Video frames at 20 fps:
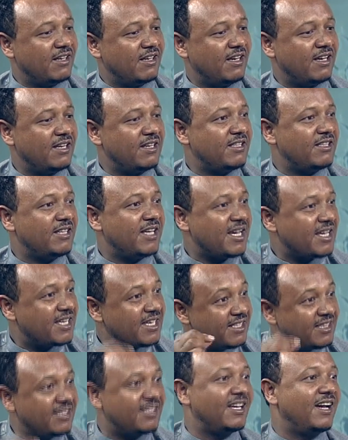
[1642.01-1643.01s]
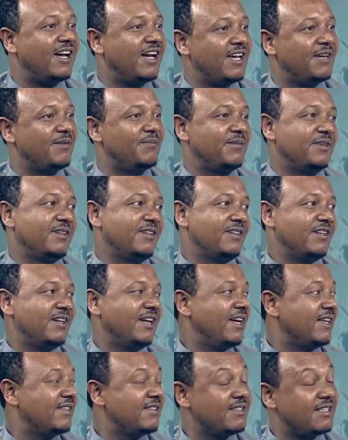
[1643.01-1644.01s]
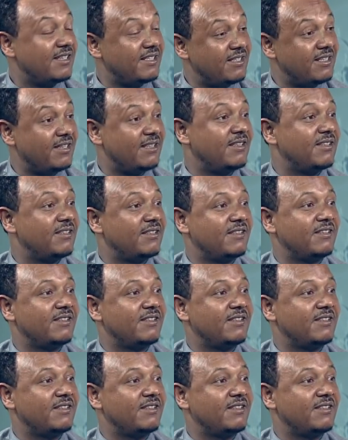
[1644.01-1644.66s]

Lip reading: and taking time, and they did,